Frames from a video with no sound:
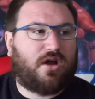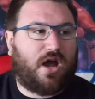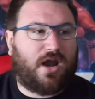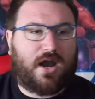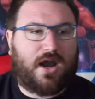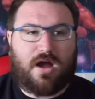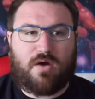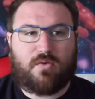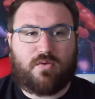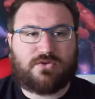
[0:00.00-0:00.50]

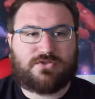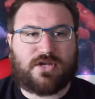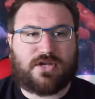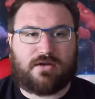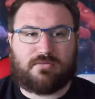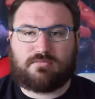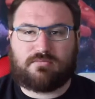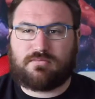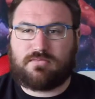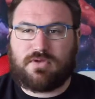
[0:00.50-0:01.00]
And how was
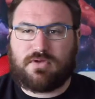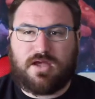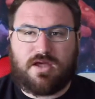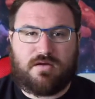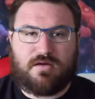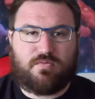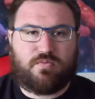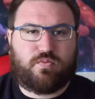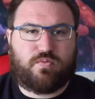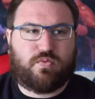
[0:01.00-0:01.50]
it?
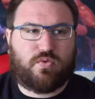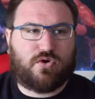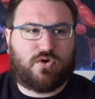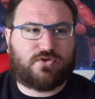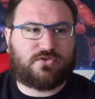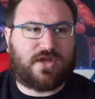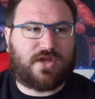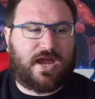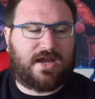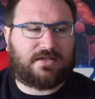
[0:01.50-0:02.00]
It
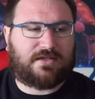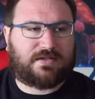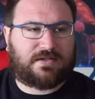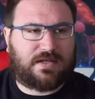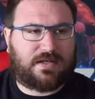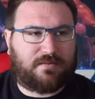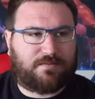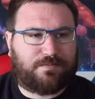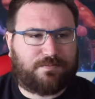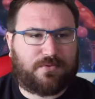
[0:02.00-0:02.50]
was a
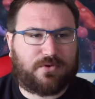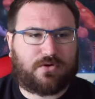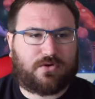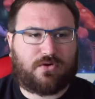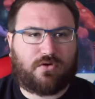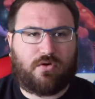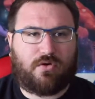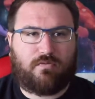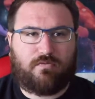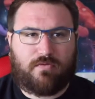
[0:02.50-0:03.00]

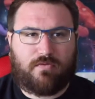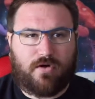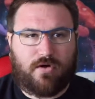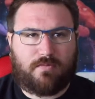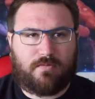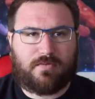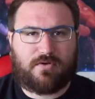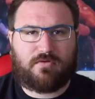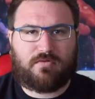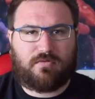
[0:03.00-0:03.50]
typical
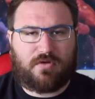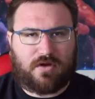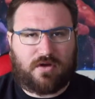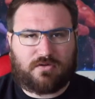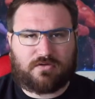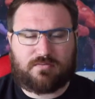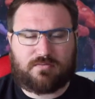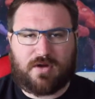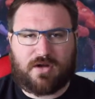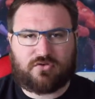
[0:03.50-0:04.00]
Roman
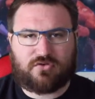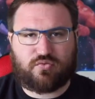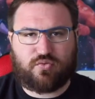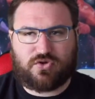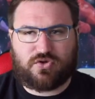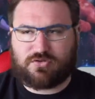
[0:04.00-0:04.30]
Reigns match,